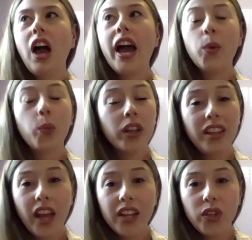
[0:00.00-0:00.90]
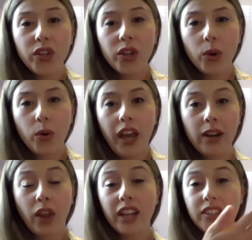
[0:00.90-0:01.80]
I really like to do
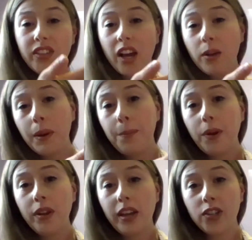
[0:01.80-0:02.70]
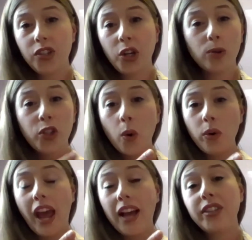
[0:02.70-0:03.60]
and like to tell people is, you know,
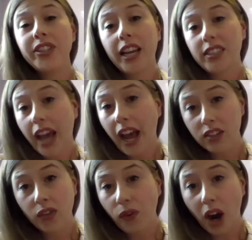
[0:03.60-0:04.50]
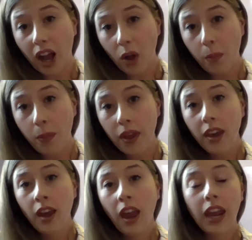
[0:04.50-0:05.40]
don't hesitate to ask for help.
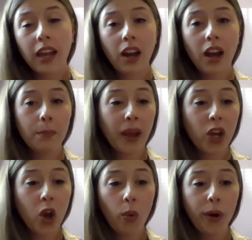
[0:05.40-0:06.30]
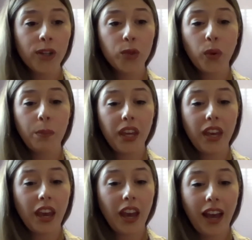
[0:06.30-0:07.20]
And my coworkers will
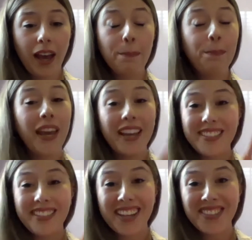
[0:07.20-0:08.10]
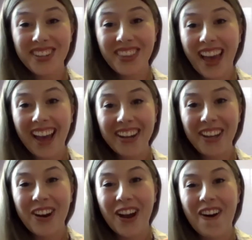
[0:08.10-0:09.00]
be a big attest to that.
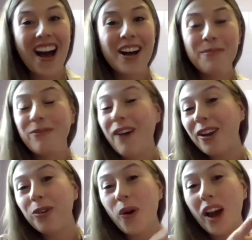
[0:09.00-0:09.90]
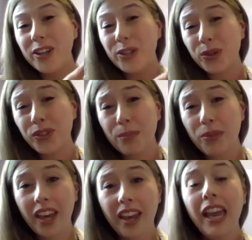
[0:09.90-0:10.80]
You know, if I don't know how to do
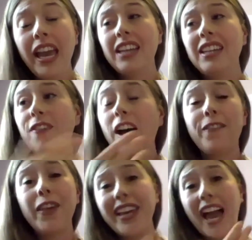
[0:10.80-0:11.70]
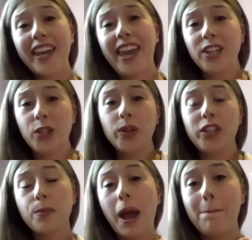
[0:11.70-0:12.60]
something, and if I feel like I can't do it
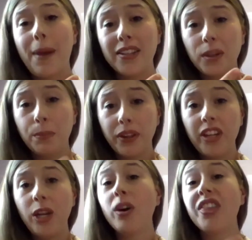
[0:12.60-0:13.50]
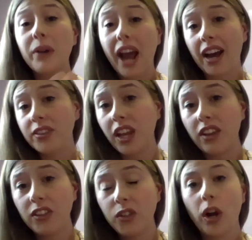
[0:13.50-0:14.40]
to my best ability without
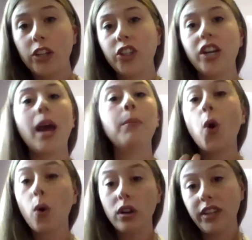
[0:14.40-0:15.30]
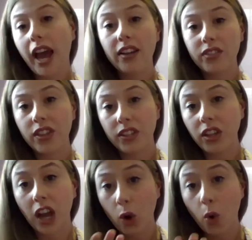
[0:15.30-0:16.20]
asking this question, I'm going to ask
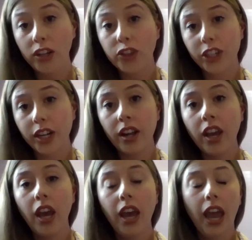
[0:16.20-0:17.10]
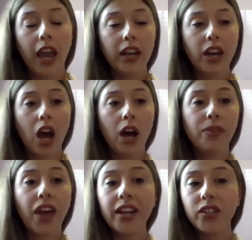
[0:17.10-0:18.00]
a question. And
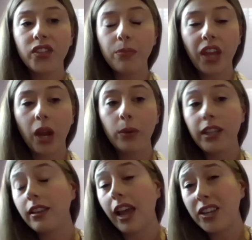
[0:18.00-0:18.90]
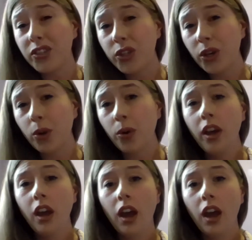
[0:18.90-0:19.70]
that is something I really like to do.